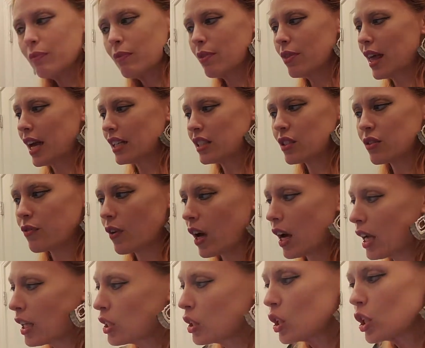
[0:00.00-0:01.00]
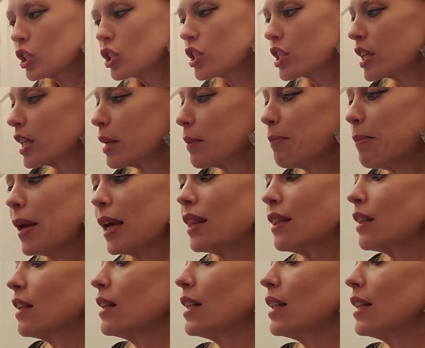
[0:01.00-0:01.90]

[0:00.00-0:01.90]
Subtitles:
That's fine. You're just going to pick the